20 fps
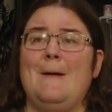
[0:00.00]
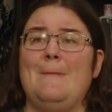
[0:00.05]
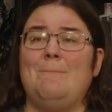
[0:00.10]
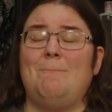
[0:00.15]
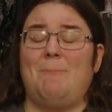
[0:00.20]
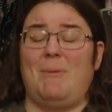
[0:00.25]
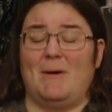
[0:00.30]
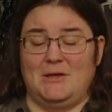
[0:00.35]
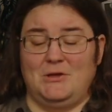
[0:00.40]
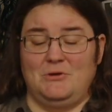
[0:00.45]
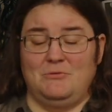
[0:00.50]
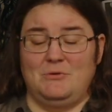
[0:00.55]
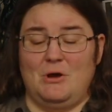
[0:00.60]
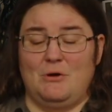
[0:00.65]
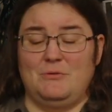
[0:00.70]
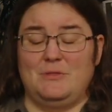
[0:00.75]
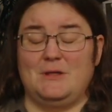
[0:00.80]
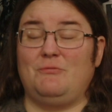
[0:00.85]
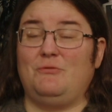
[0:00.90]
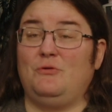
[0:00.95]
but you
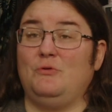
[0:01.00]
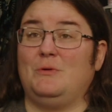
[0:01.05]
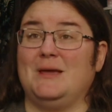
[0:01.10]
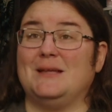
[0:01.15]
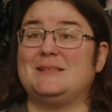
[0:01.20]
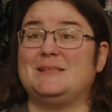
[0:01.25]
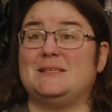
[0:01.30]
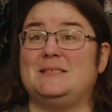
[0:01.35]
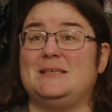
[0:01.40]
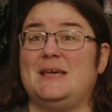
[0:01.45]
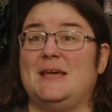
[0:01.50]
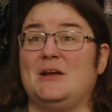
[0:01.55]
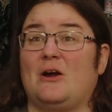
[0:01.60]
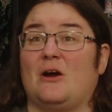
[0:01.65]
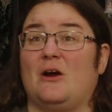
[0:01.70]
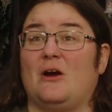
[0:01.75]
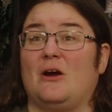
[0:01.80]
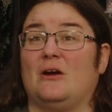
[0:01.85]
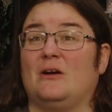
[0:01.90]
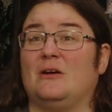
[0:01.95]
know that if you get to
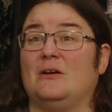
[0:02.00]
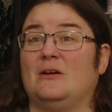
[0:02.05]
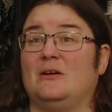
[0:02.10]
Tigger,